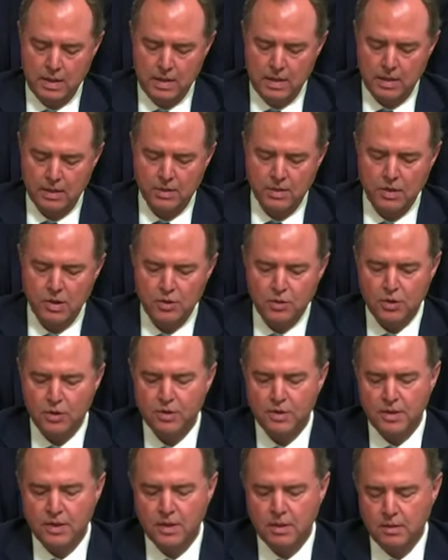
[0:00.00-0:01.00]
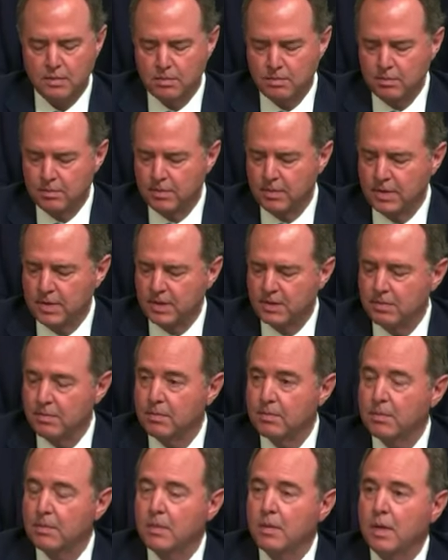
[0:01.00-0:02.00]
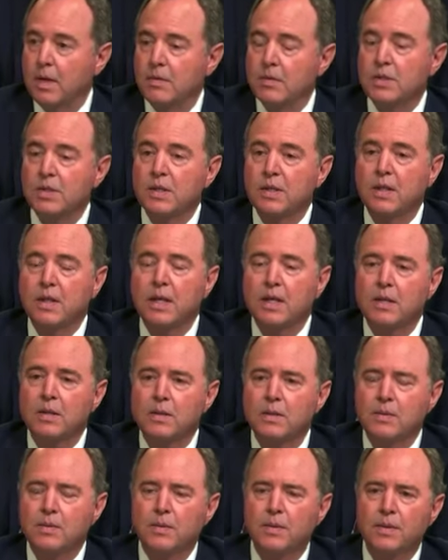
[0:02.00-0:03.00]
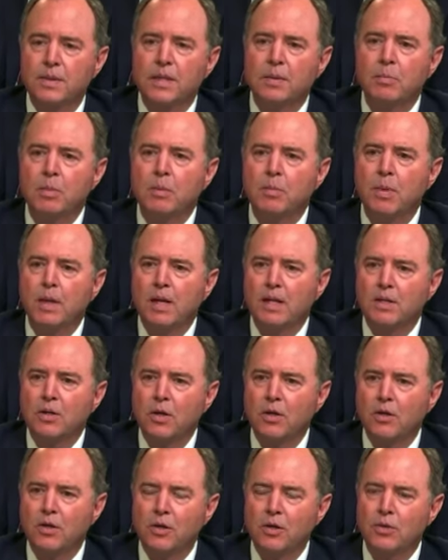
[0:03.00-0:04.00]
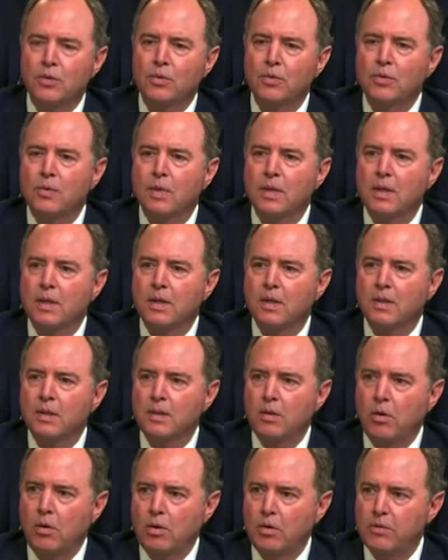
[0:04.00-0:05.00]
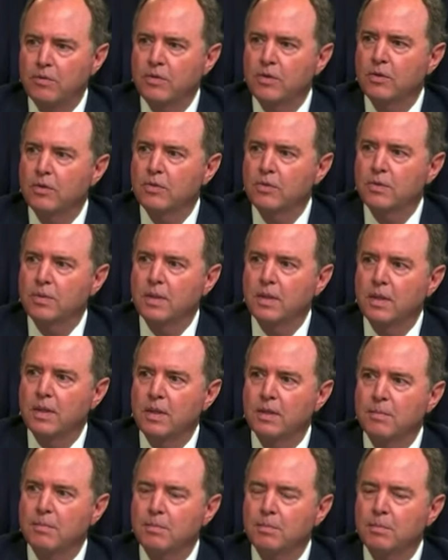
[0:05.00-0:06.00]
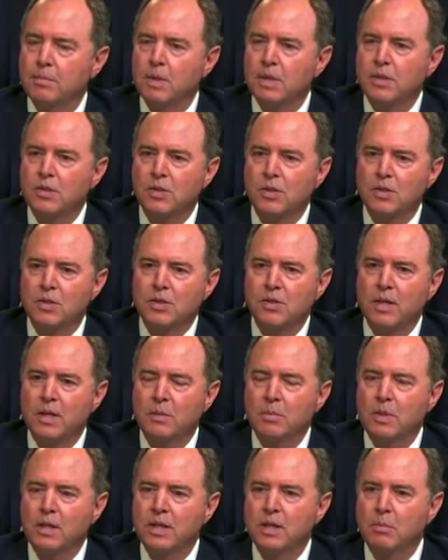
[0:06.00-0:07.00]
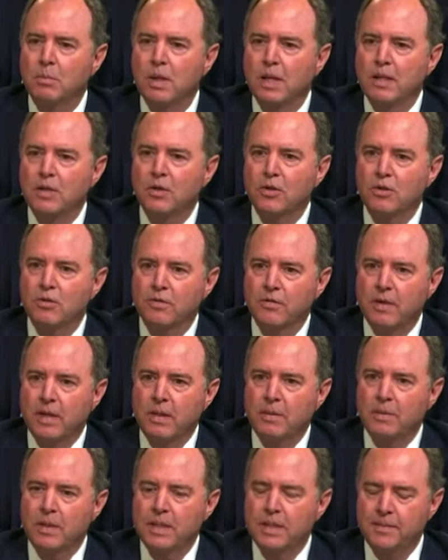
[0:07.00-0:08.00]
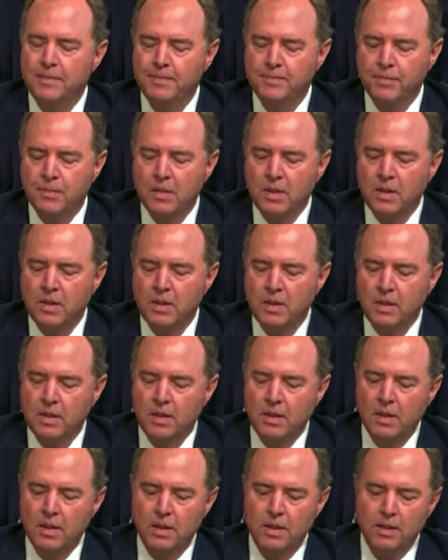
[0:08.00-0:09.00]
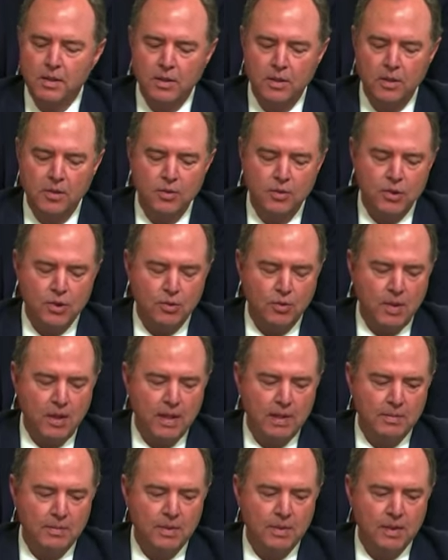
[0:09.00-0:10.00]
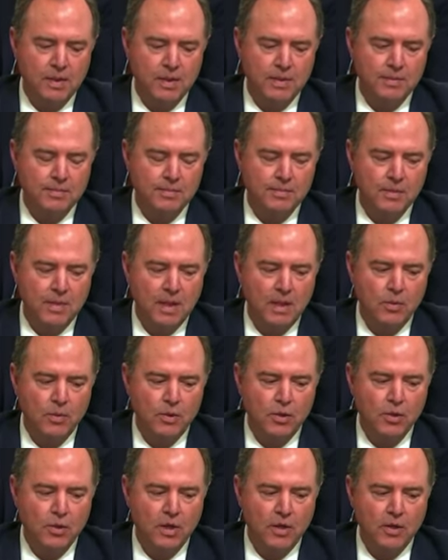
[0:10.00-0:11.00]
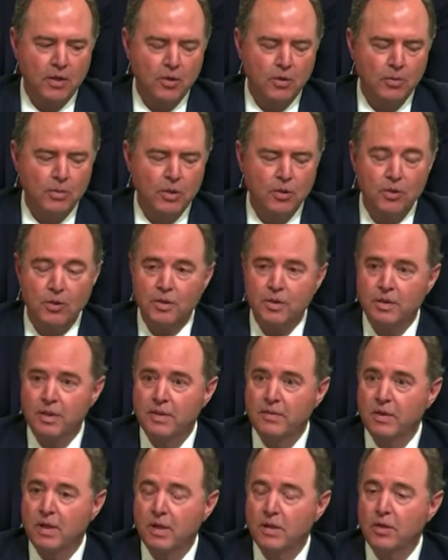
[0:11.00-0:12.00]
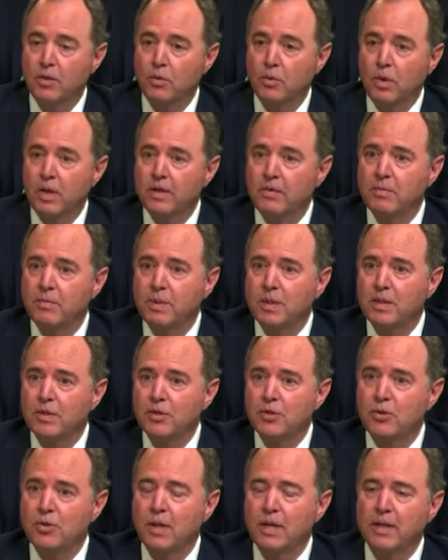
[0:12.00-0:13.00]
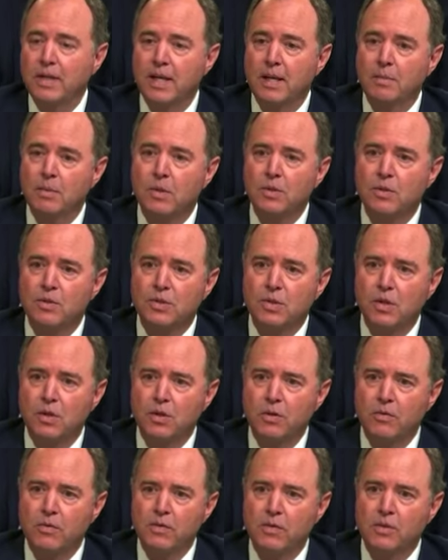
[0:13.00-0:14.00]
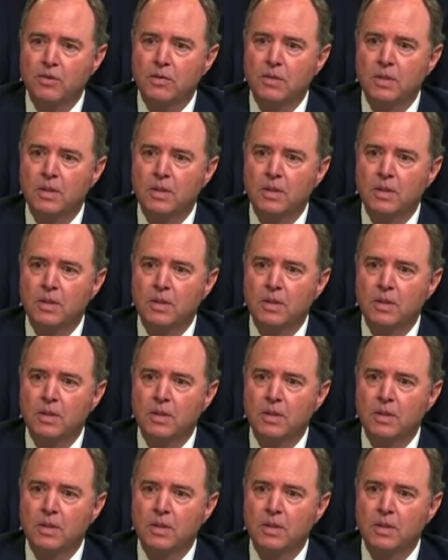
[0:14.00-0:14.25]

Sergeant, uh, this obviously had a deep impact on you, uh, all of you, um, but it's also had a big impact on your family. Uh, you described uh, how when you got home you couldn't even hug your wife because you had chemicals all over you.